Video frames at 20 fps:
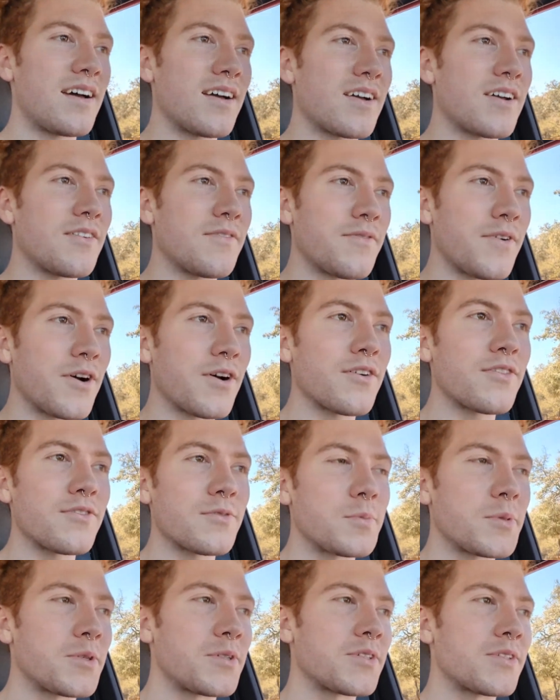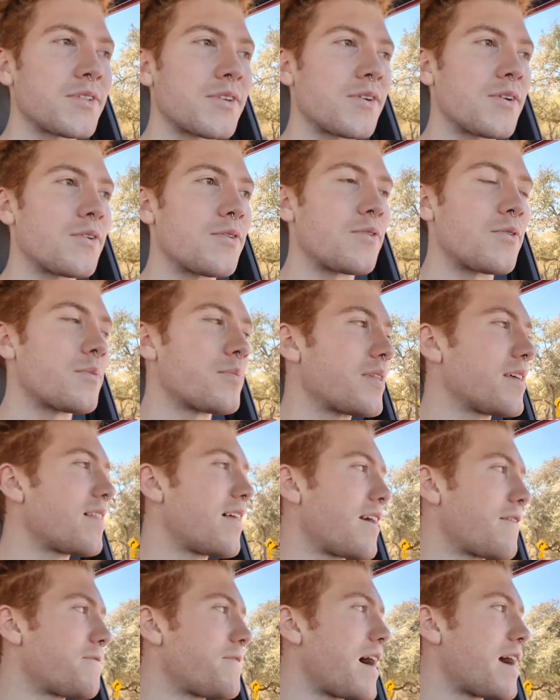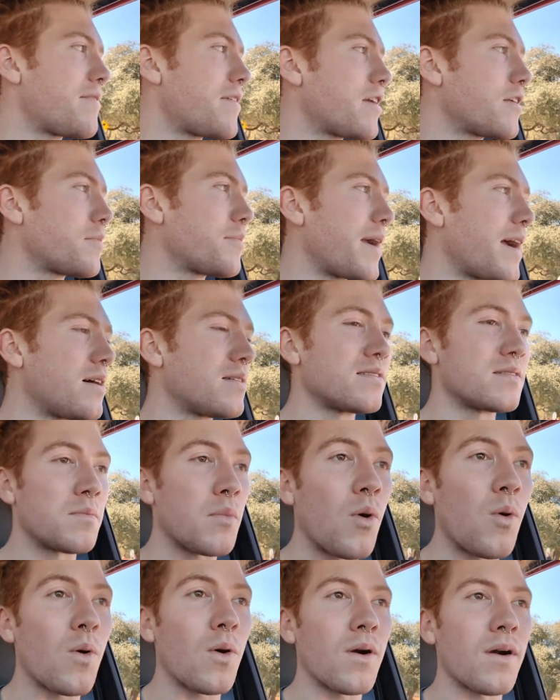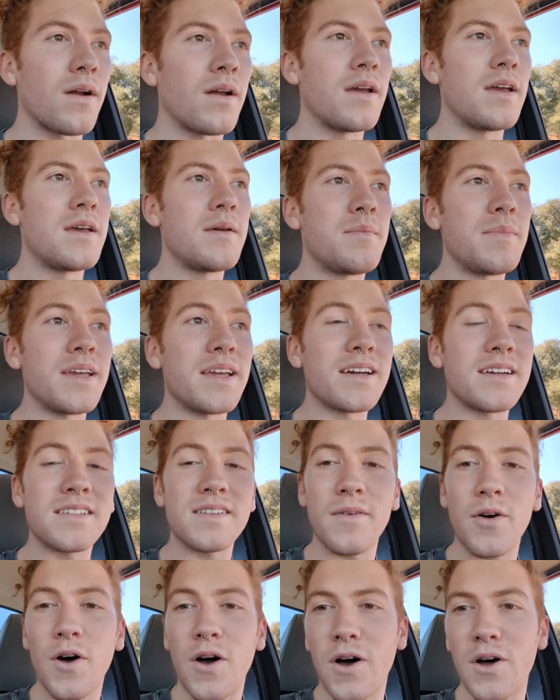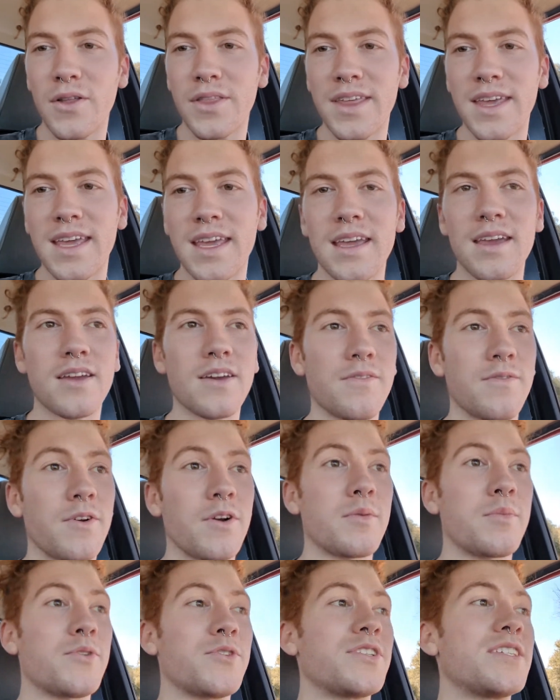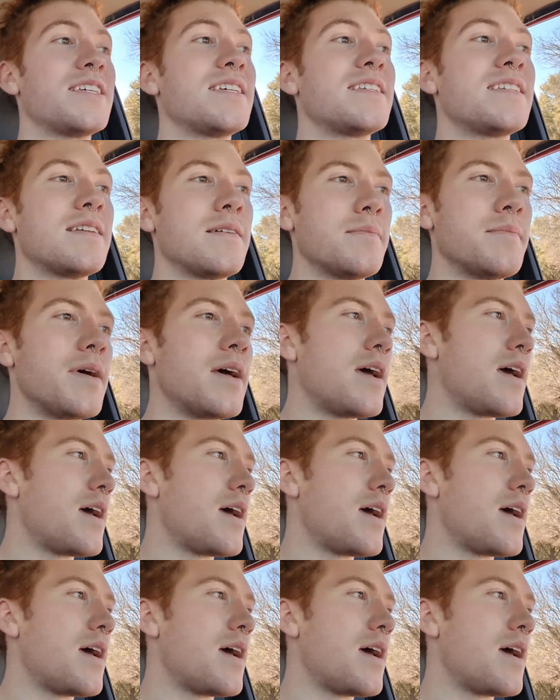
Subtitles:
convertibles are normally like 500 pounds more because of all the convertible system.